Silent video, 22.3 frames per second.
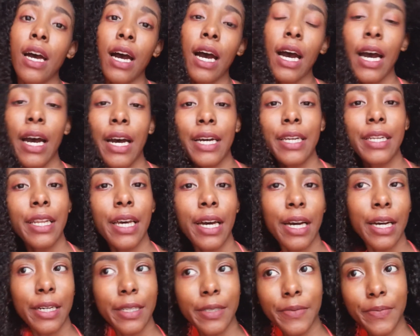And
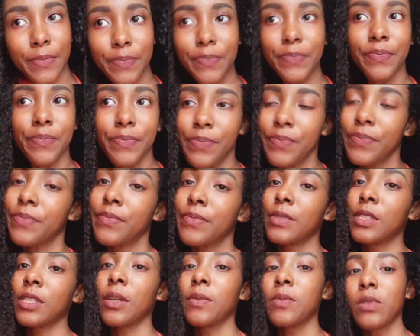
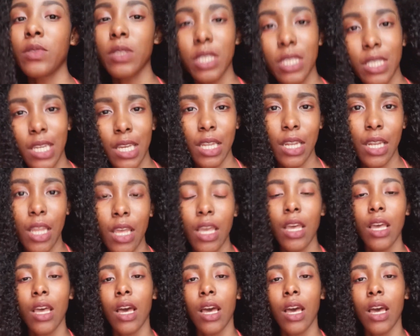so I'm switching